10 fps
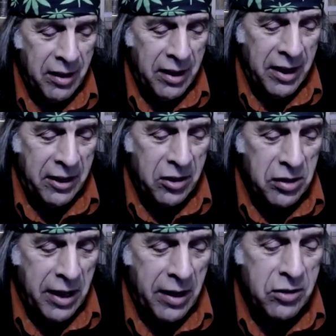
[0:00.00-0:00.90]
And it's, an,
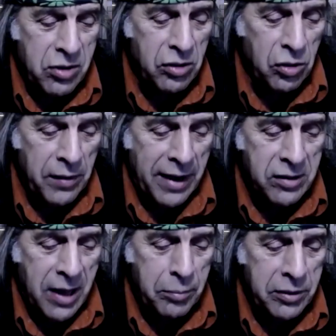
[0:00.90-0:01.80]
it's a direct
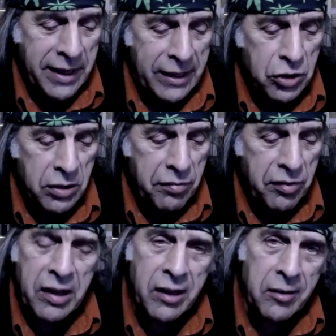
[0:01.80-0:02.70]
application of
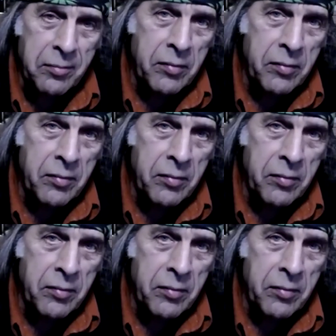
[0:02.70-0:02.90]
thinking